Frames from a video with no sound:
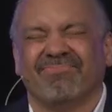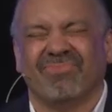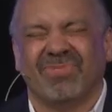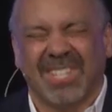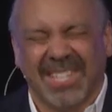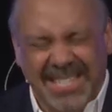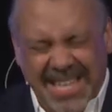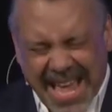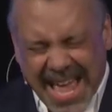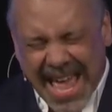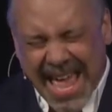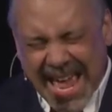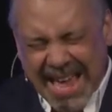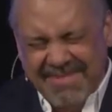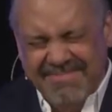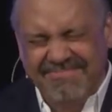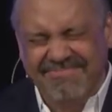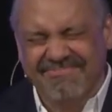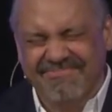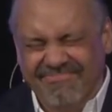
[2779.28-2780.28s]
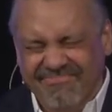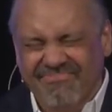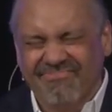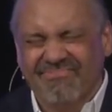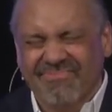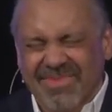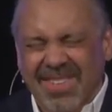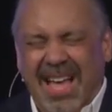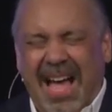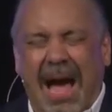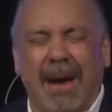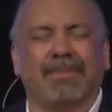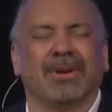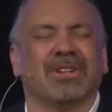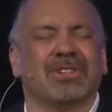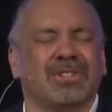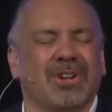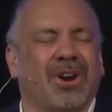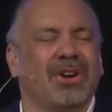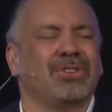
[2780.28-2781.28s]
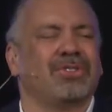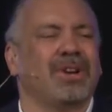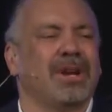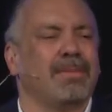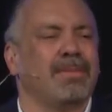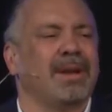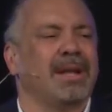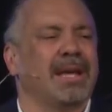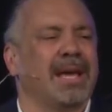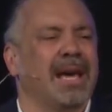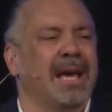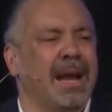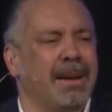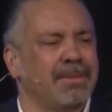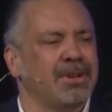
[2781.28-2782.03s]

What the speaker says: And today, I'm going to start dreaming again.